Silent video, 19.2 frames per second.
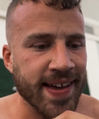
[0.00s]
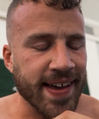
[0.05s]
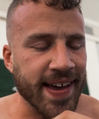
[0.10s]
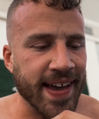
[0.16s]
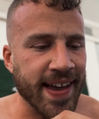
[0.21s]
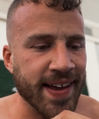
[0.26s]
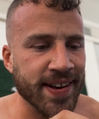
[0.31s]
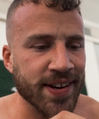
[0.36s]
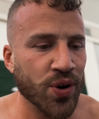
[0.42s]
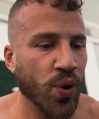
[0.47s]

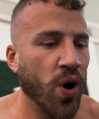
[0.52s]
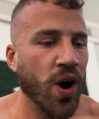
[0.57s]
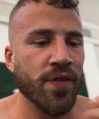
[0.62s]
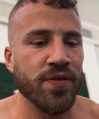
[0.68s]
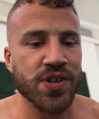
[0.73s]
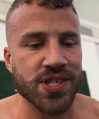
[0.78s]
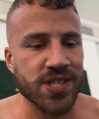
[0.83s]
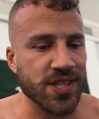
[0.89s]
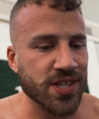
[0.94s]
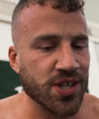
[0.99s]
And, you know,
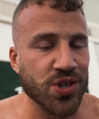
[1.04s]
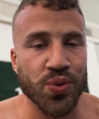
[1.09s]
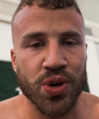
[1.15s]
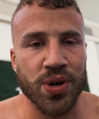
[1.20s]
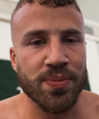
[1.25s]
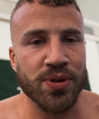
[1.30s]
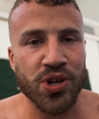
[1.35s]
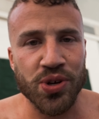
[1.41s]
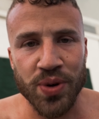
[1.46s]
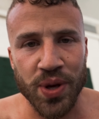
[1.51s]
obviously you want
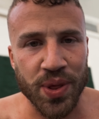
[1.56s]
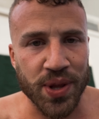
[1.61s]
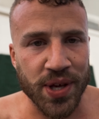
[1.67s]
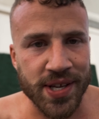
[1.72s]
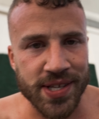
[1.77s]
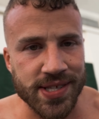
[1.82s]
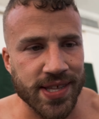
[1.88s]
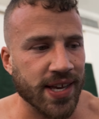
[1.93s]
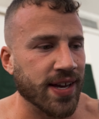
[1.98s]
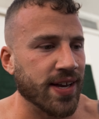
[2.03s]
to be doing
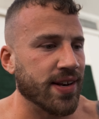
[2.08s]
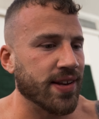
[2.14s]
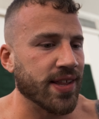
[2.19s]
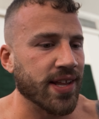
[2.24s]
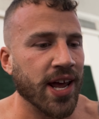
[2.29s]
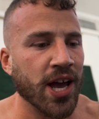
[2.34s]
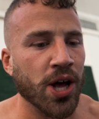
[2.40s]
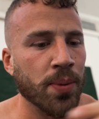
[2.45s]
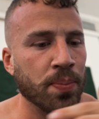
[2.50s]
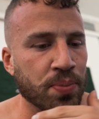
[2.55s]
things that
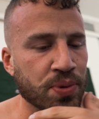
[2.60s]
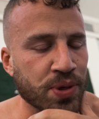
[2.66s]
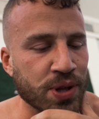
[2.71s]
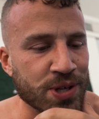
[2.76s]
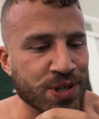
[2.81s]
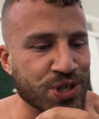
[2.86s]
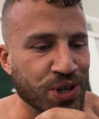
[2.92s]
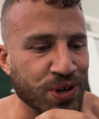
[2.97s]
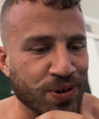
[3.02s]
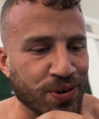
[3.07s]
help the
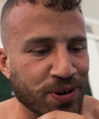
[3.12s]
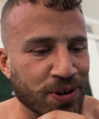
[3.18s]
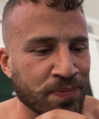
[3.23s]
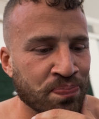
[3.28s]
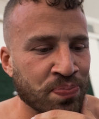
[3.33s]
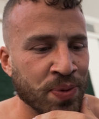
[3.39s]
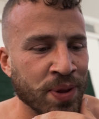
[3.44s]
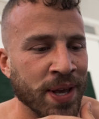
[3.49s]
general